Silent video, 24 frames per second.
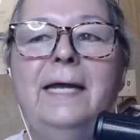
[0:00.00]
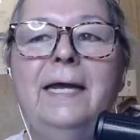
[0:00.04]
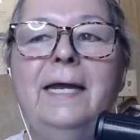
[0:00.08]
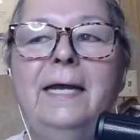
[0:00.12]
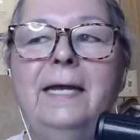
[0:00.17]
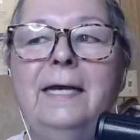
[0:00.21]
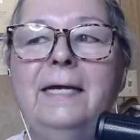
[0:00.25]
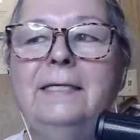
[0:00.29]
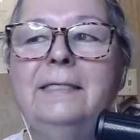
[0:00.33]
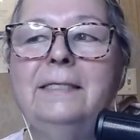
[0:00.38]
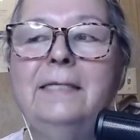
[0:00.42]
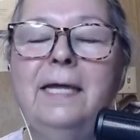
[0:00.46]

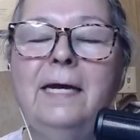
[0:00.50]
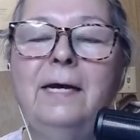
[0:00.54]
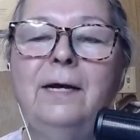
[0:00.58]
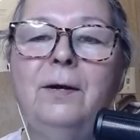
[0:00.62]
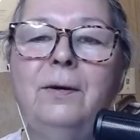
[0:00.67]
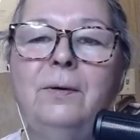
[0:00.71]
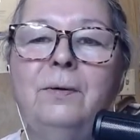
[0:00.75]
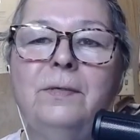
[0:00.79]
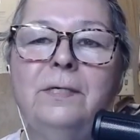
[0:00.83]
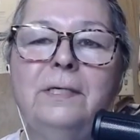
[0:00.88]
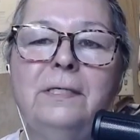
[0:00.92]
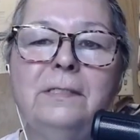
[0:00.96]
and
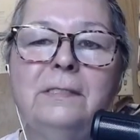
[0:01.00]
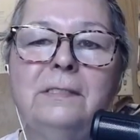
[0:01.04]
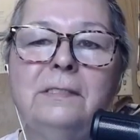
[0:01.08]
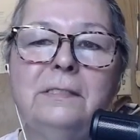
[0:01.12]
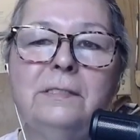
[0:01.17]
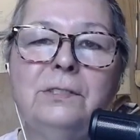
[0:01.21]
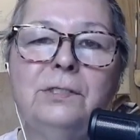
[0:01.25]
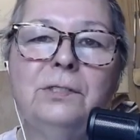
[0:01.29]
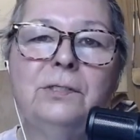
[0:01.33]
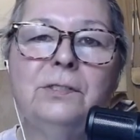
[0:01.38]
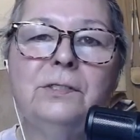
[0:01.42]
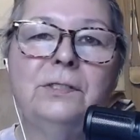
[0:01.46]
now
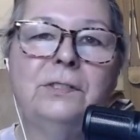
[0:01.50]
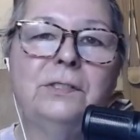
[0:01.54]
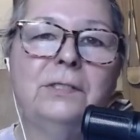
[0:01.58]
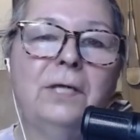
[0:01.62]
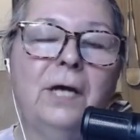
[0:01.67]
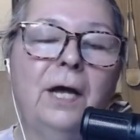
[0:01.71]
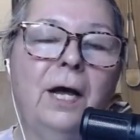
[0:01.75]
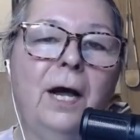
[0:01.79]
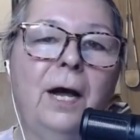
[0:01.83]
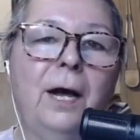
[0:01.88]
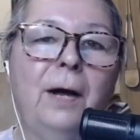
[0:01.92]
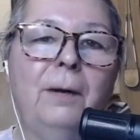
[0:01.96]
it's just
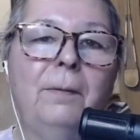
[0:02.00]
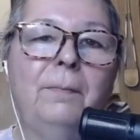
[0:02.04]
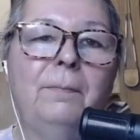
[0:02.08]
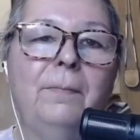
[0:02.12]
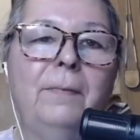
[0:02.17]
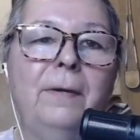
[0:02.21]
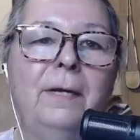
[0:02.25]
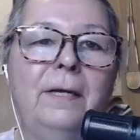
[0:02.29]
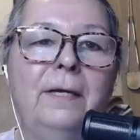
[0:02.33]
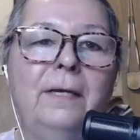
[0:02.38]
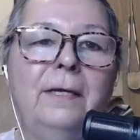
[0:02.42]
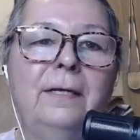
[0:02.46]

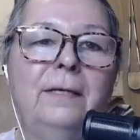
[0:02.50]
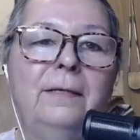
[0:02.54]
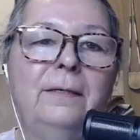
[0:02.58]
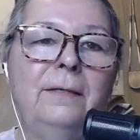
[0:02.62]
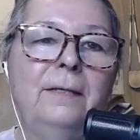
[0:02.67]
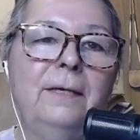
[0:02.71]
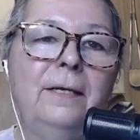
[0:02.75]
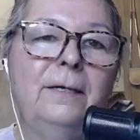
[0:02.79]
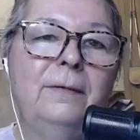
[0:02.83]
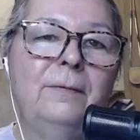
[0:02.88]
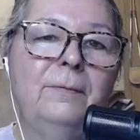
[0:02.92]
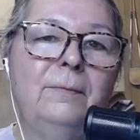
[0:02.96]

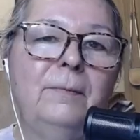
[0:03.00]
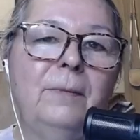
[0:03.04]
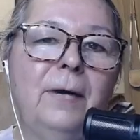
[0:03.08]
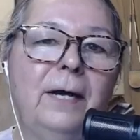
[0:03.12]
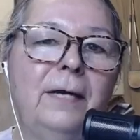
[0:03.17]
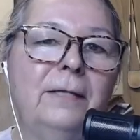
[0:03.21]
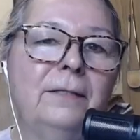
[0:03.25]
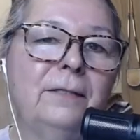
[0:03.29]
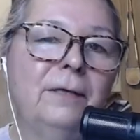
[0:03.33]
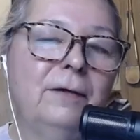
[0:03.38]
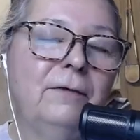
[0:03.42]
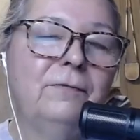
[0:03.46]

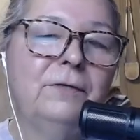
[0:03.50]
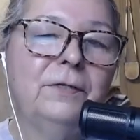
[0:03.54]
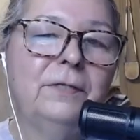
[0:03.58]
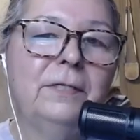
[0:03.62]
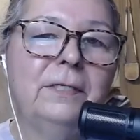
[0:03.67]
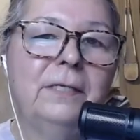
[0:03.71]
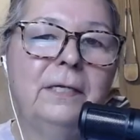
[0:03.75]
I love it,